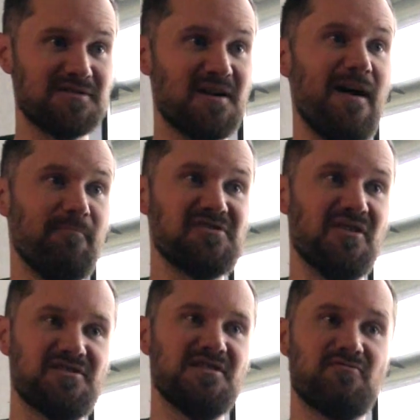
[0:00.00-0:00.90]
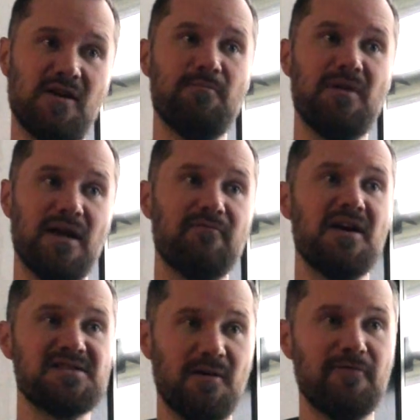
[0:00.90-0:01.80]
the whole time, so it's really a big
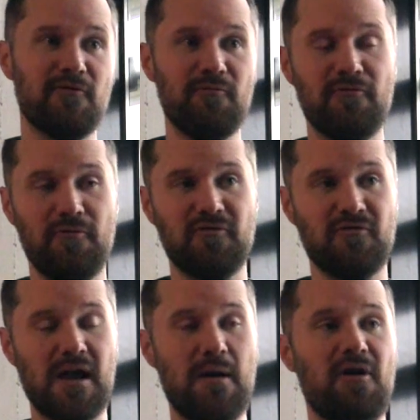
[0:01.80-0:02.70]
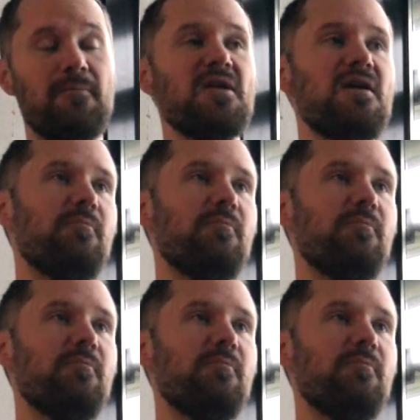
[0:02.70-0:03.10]
investment from Collabora.